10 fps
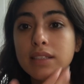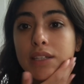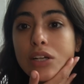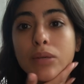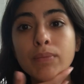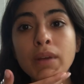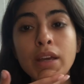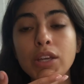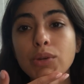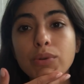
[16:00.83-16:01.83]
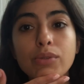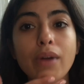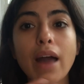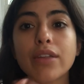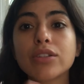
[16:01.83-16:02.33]
serum, you would
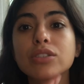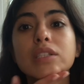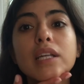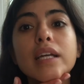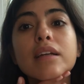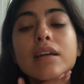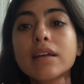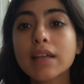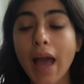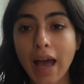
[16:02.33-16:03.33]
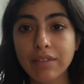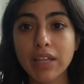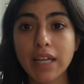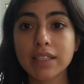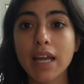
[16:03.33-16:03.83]
rather just like have
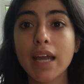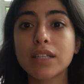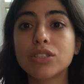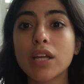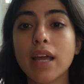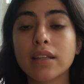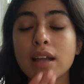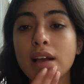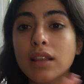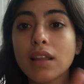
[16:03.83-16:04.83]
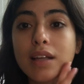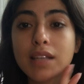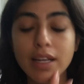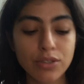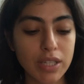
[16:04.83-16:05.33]
the anti-aging and
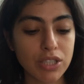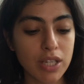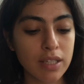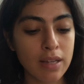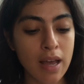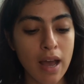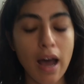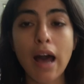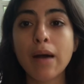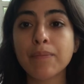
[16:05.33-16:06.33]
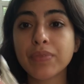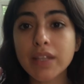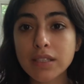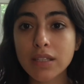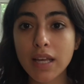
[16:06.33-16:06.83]
less hydration,
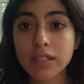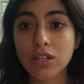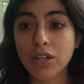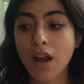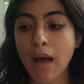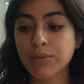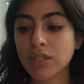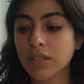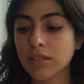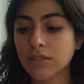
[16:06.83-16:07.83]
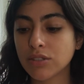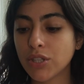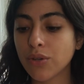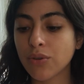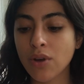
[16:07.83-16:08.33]
this is a good option
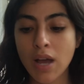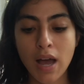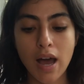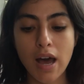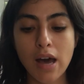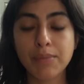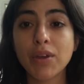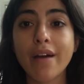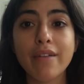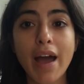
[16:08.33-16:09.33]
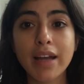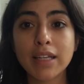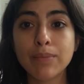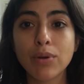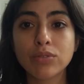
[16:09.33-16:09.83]
too. You have
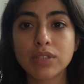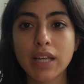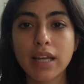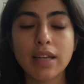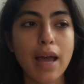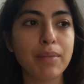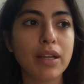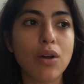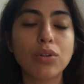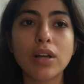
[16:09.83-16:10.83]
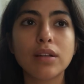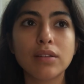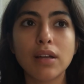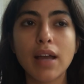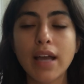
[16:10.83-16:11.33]
acne prone skin. I mean,
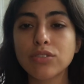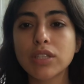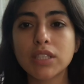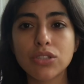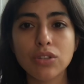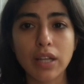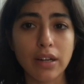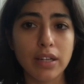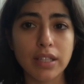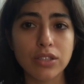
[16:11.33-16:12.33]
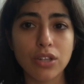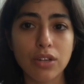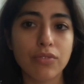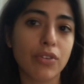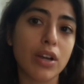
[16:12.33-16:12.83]
Extraits tissulaire is
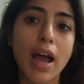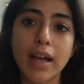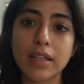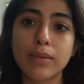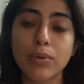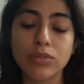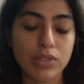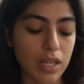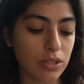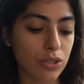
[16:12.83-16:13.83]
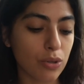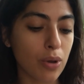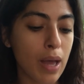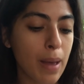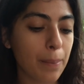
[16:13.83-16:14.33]
good for acne prone skin
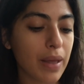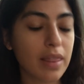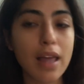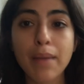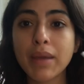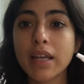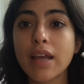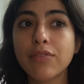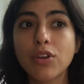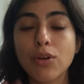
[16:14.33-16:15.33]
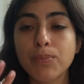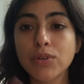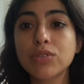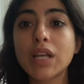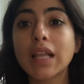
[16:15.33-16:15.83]
too, but I mean, if you're
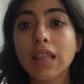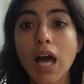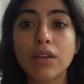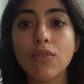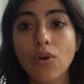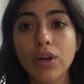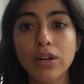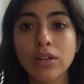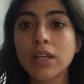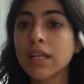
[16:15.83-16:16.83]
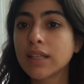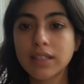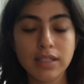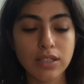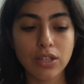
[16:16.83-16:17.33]
producing a lot of oil,
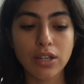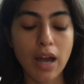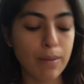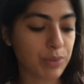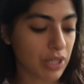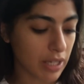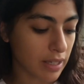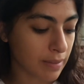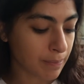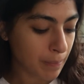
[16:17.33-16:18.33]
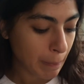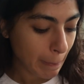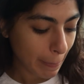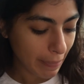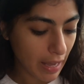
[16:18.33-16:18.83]
this is a good option.
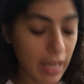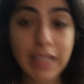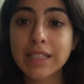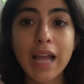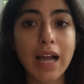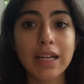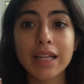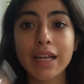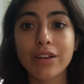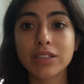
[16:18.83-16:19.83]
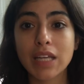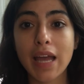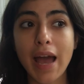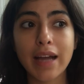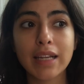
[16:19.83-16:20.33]
It's not going to
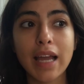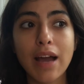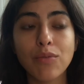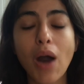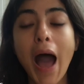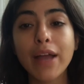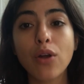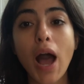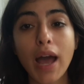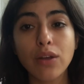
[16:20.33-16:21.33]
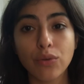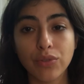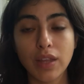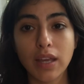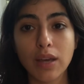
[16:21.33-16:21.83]
irritate acne. Well, I
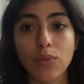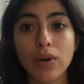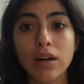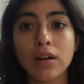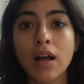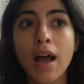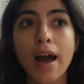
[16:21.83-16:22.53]
don't think it will.